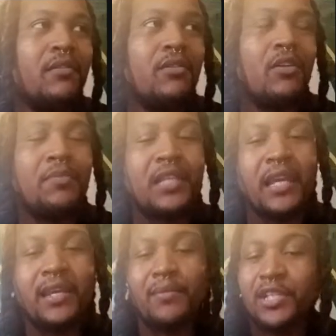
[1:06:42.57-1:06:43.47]
You know what I'm
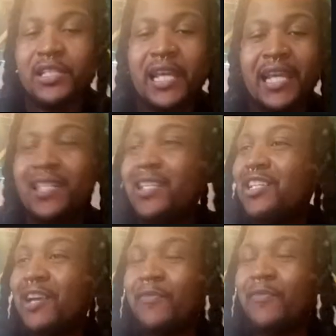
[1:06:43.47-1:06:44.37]
saying? I'm just saying it's a
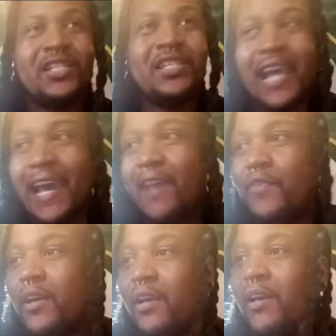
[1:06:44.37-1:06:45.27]
different staff.
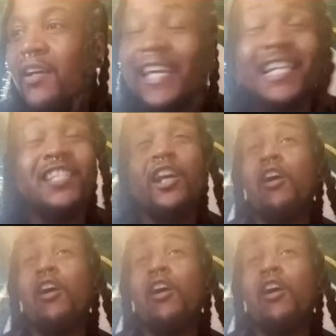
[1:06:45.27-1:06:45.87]
Again, it's a